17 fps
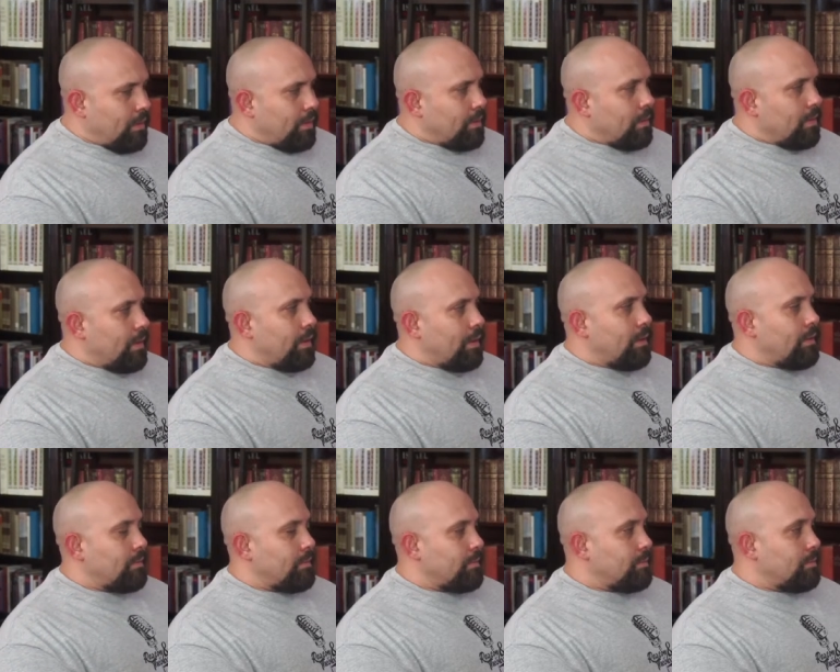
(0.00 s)

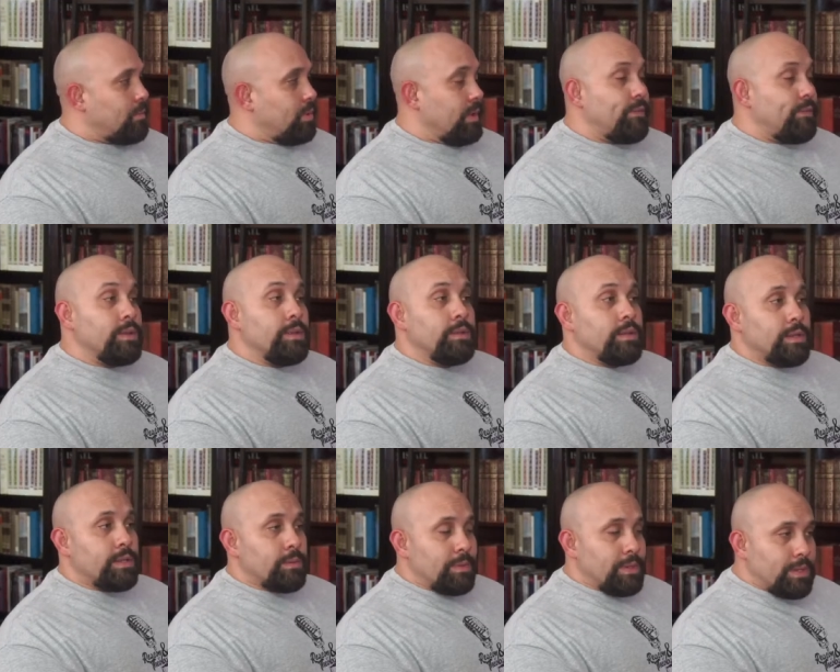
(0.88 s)
uh,
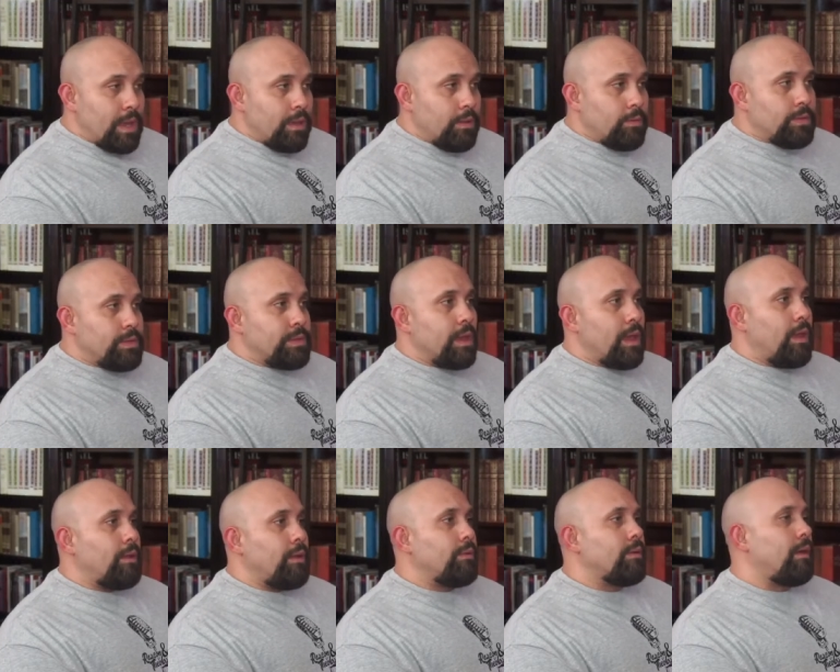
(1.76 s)
Munificentissimus Deus yeah, yeah.
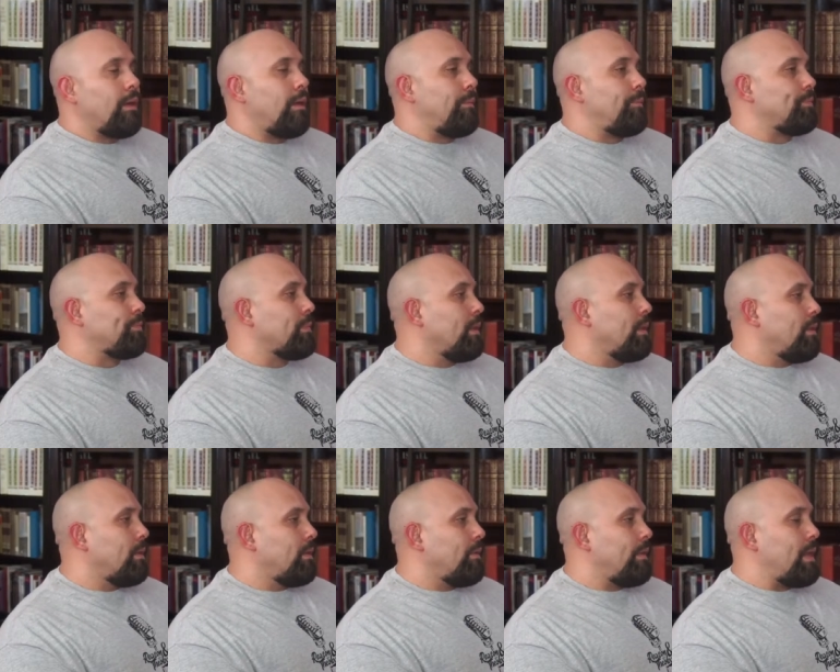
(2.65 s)
and um,
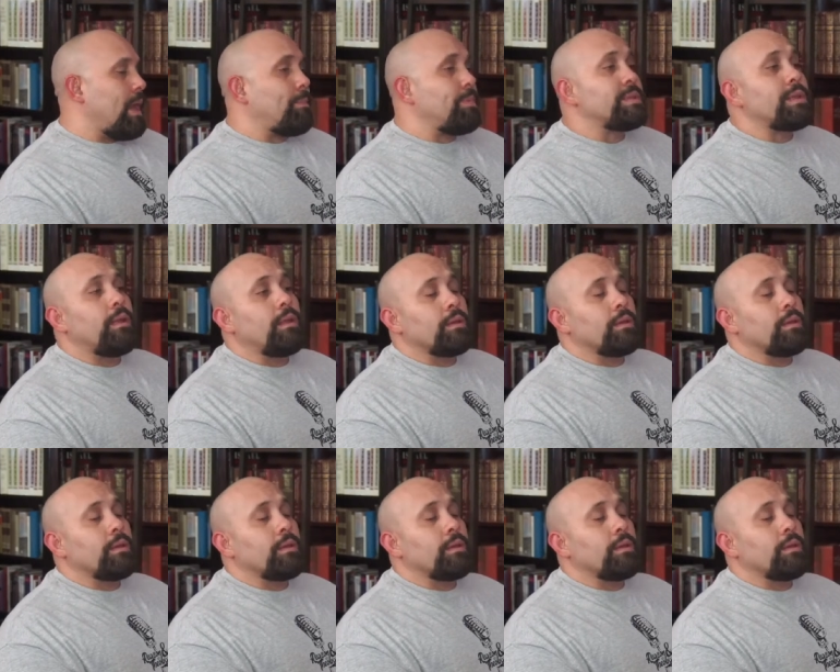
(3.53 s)
the Apostolic